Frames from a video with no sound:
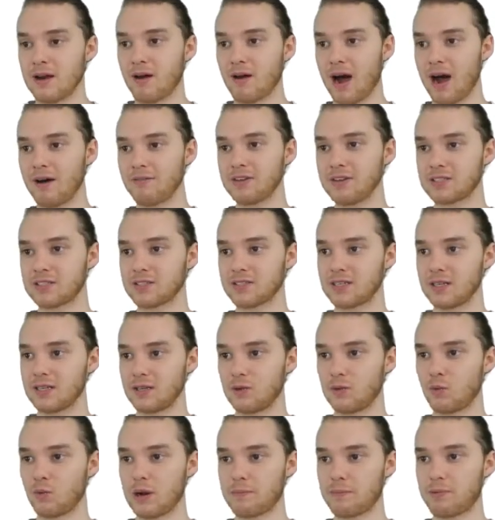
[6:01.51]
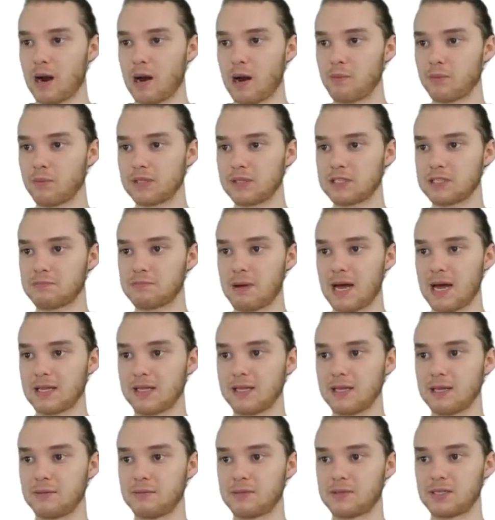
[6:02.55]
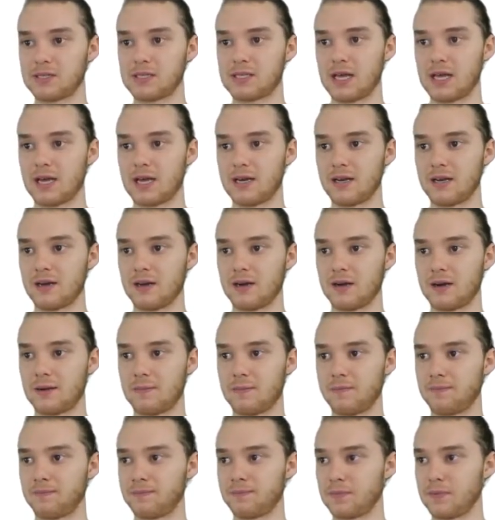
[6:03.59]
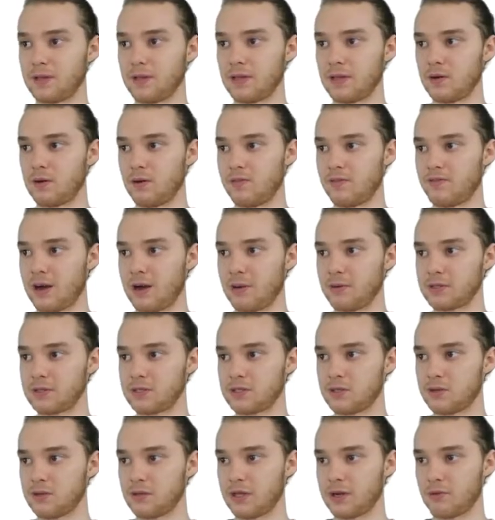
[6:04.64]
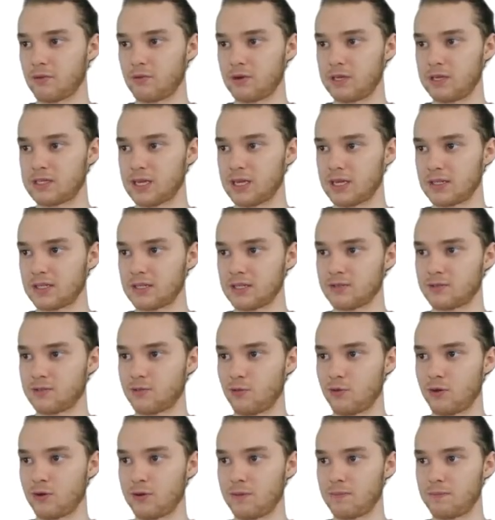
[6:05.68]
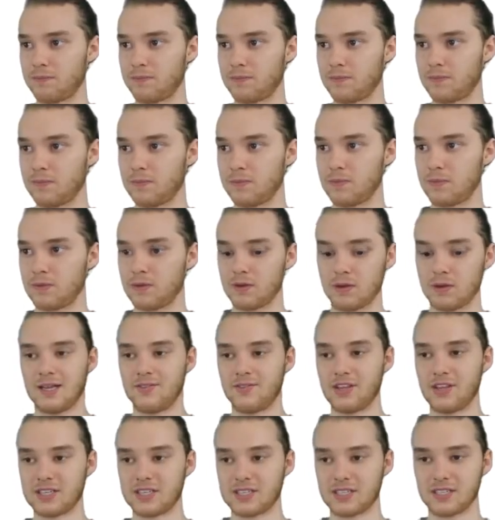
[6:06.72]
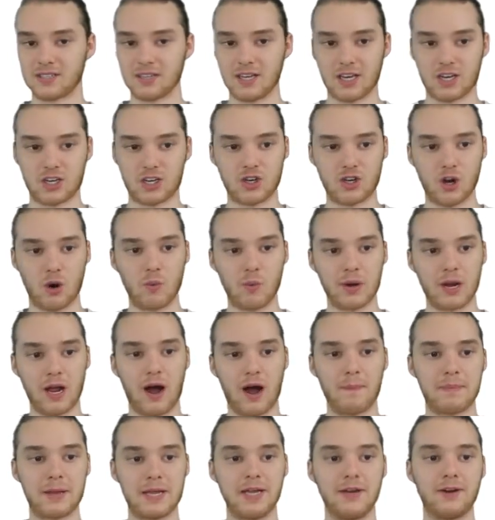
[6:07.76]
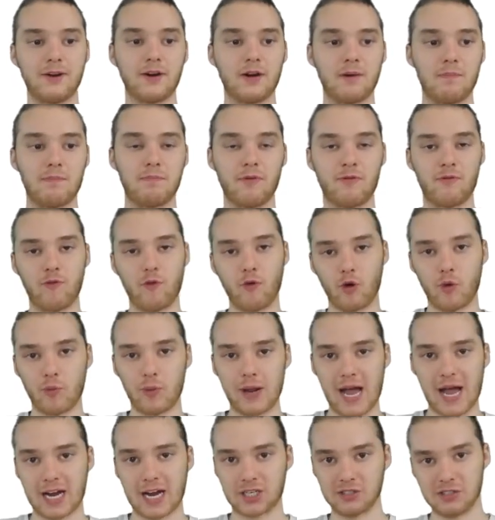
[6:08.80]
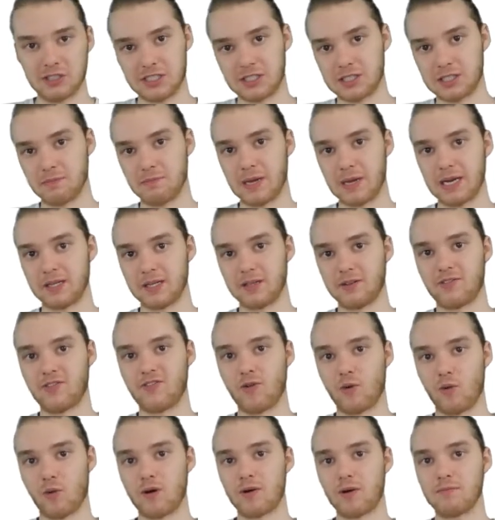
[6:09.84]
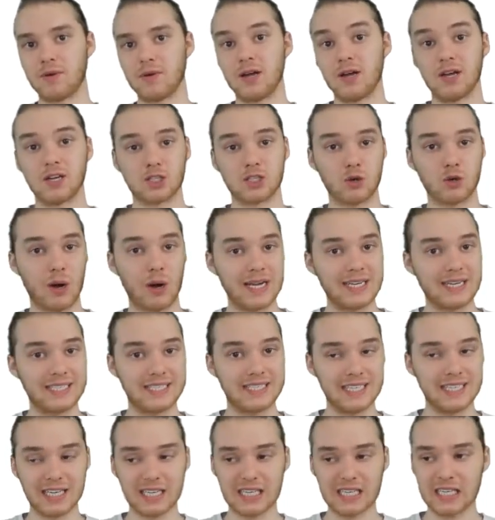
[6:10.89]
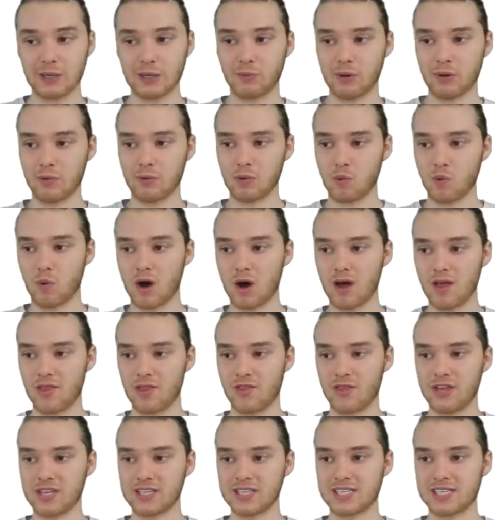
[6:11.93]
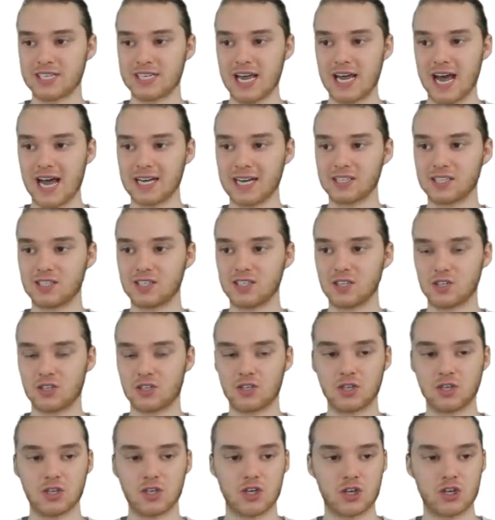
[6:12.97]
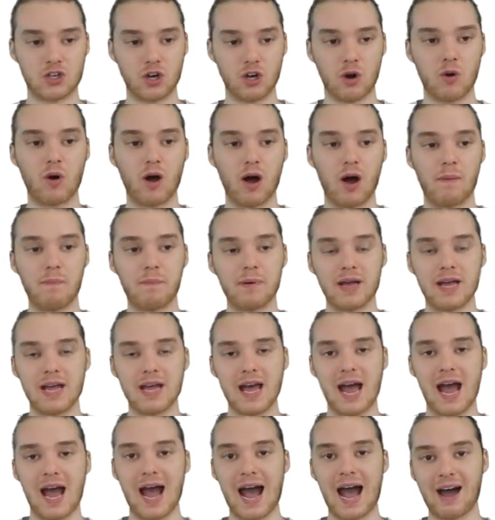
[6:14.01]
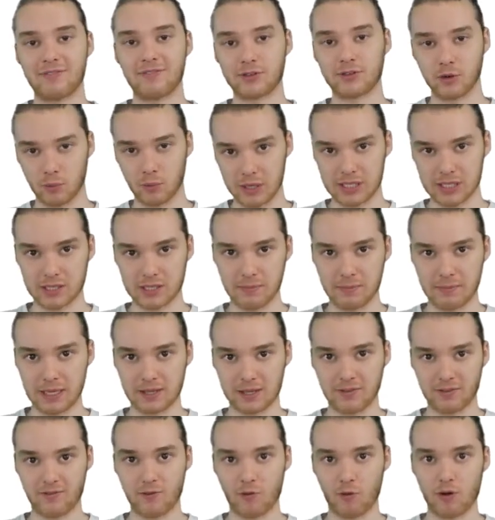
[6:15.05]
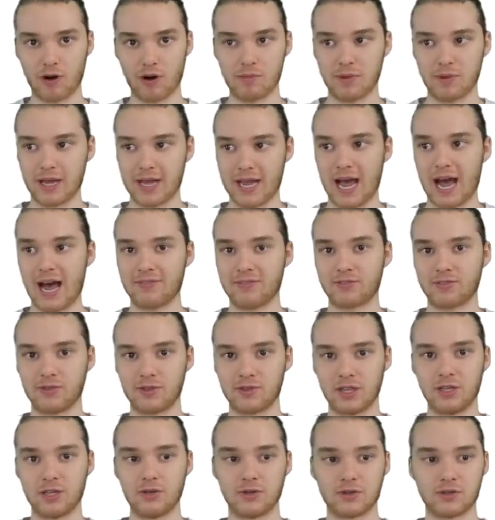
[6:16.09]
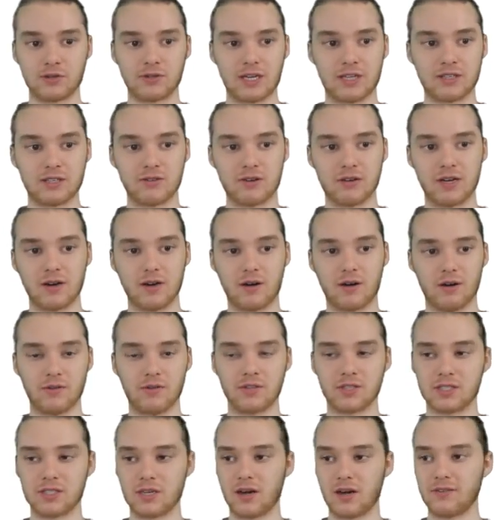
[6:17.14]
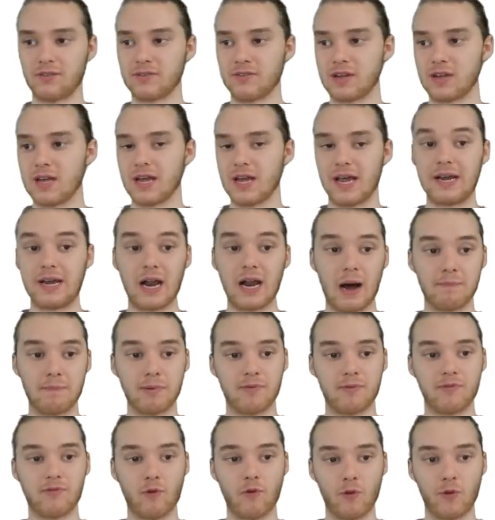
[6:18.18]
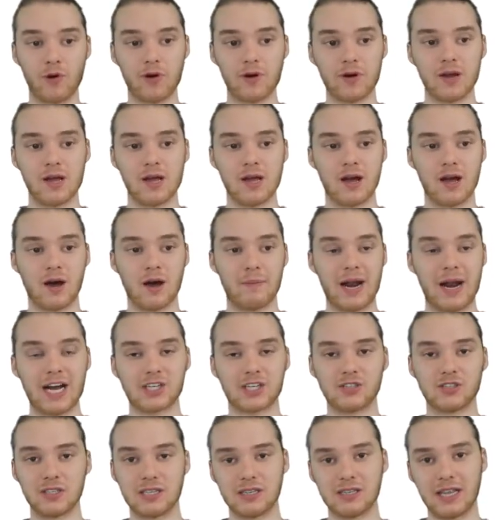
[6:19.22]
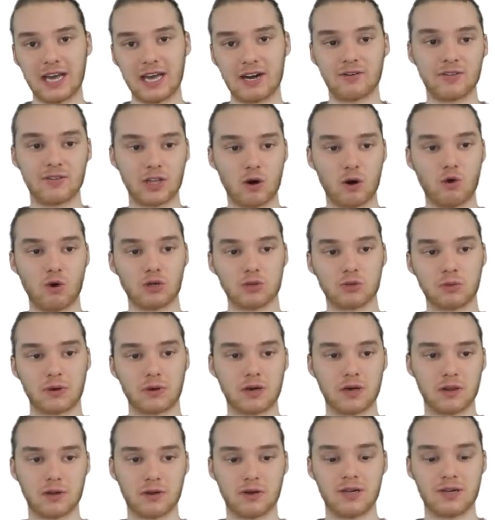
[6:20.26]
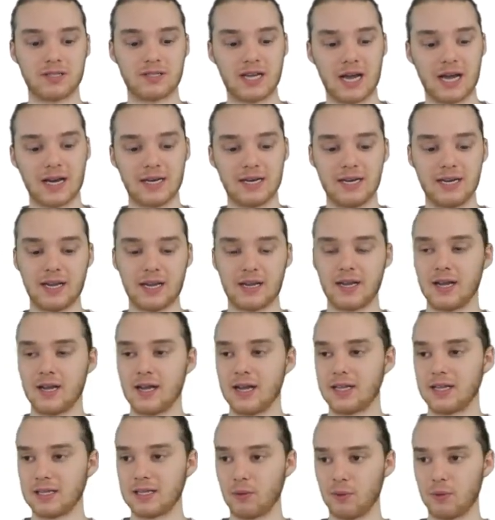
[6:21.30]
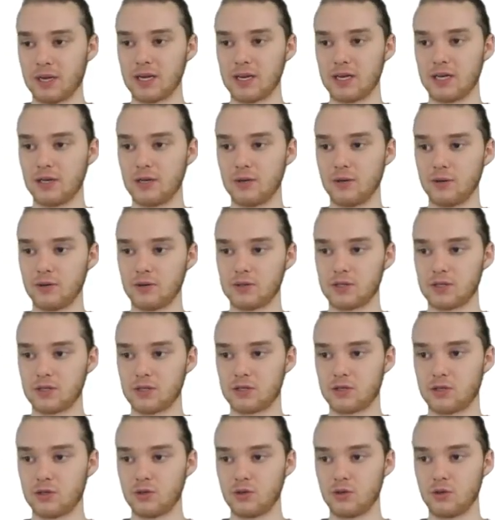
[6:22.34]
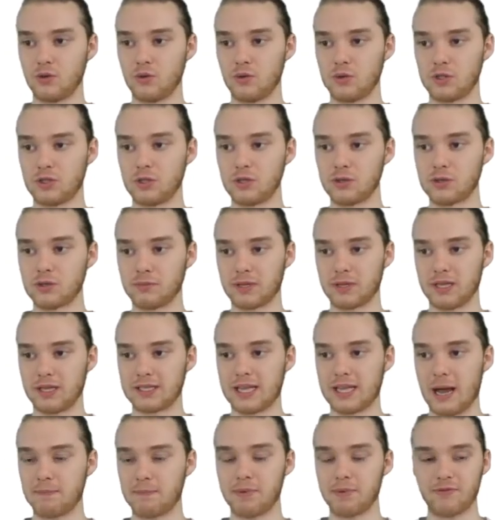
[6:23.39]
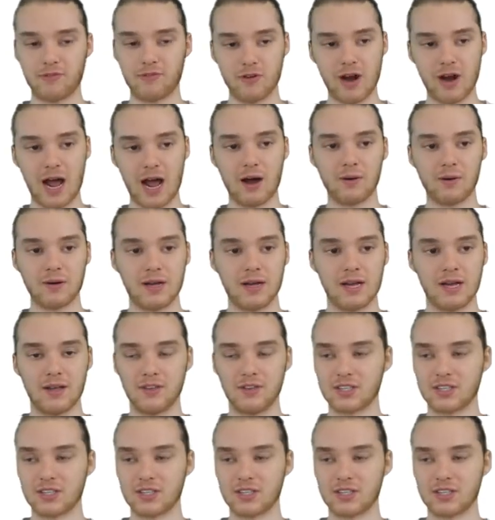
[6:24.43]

Now, obviously, the one problem with this Mad Libs is that, um, you know, if I was to like reset this form, this is like showing up here before we actually submitted the form. So ideally, we would want this text to show up after we submit the form, like after the user's entered in all the stuff and not before. Um, and actually later in the course, we're gonna learn a technique that we can use to do something like that. But for now,